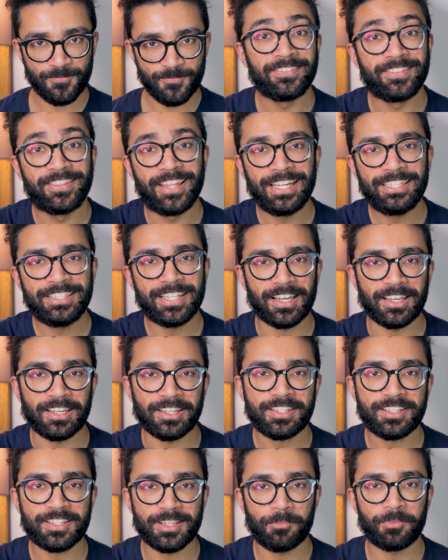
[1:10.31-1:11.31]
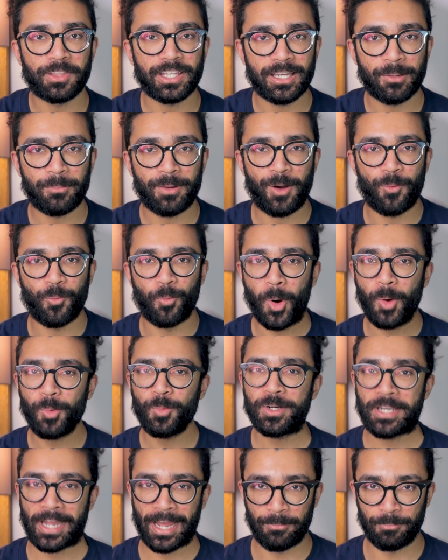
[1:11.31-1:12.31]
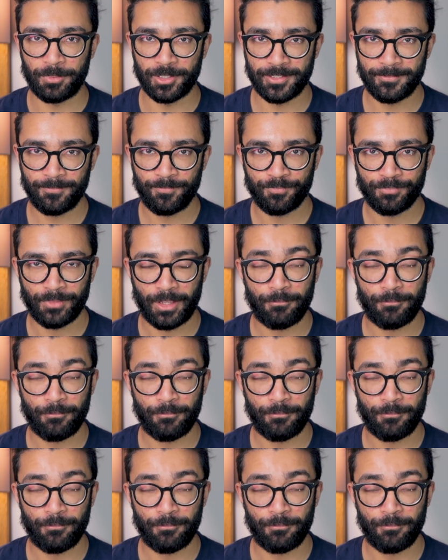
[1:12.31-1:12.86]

and they tell us something about what would happen